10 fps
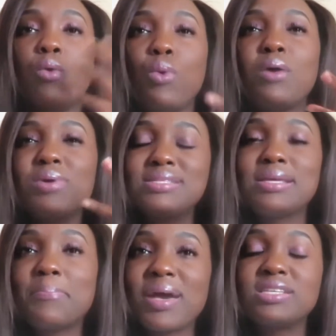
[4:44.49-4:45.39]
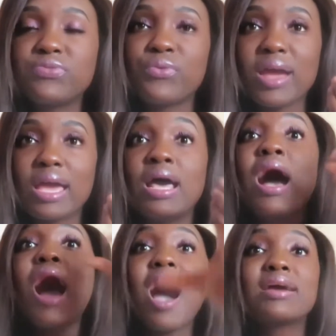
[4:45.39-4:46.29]
What was the best friend?
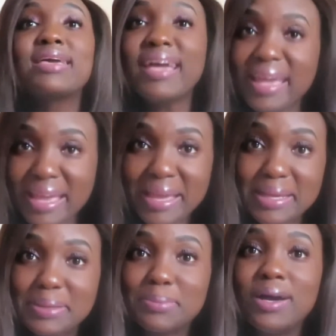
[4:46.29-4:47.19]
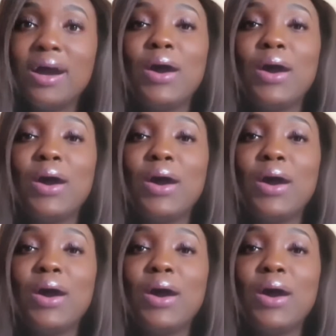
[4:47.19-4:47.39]
Hakeem.